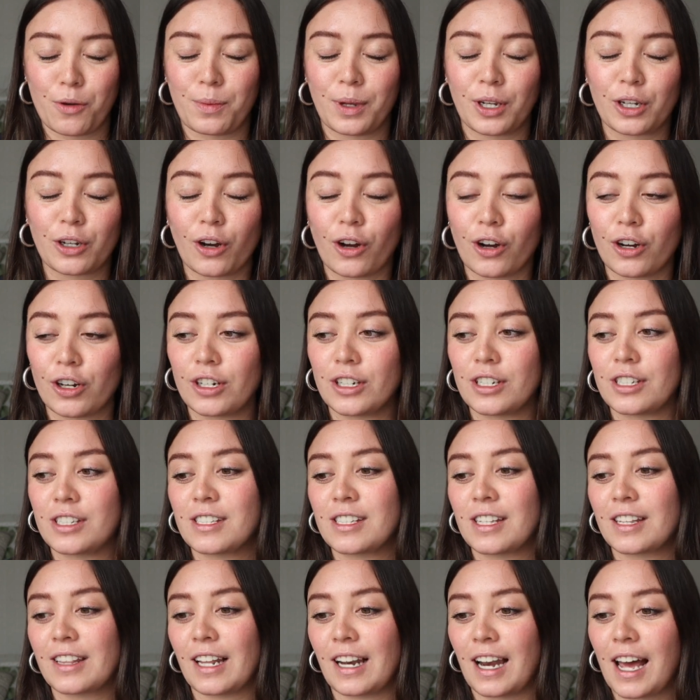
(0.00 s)

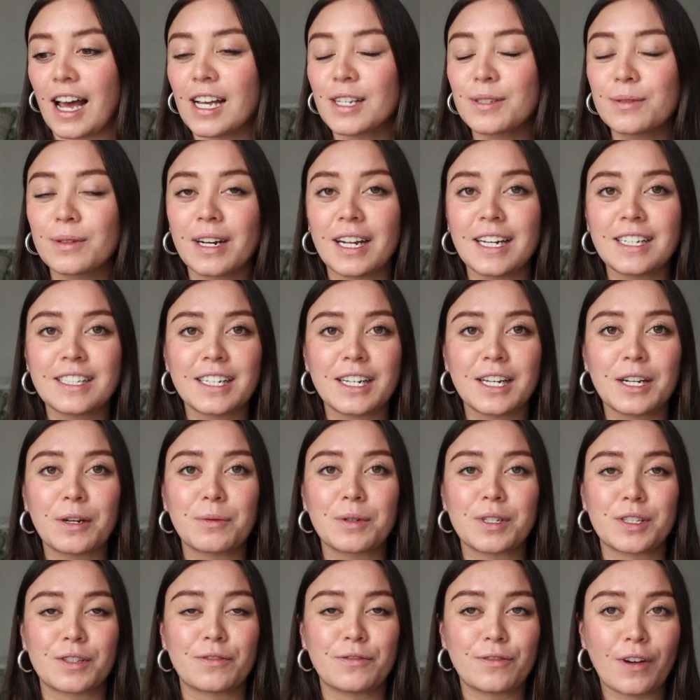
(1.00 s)
because the last one I did
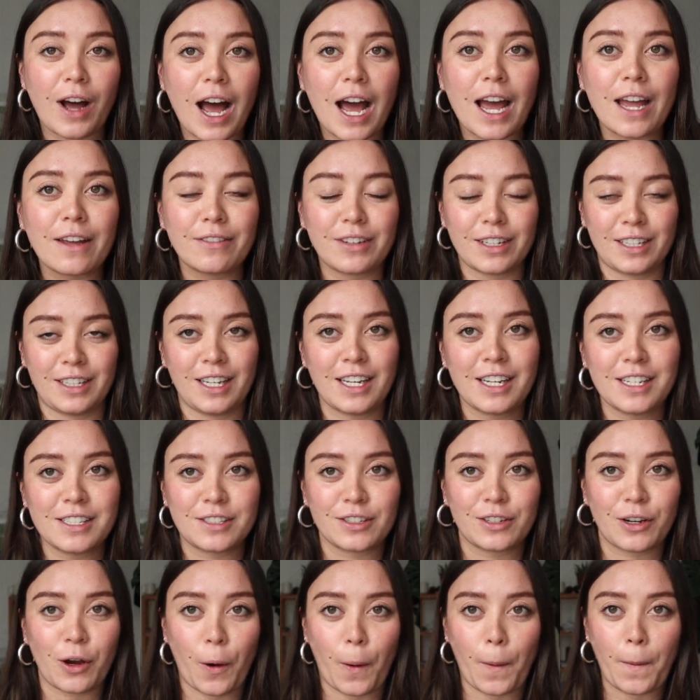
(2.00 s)
was 5 years
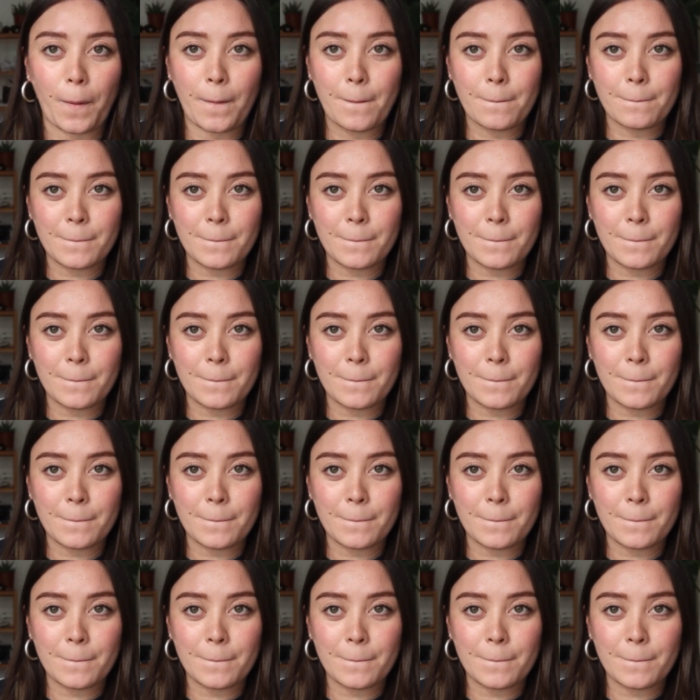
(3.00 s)
ago.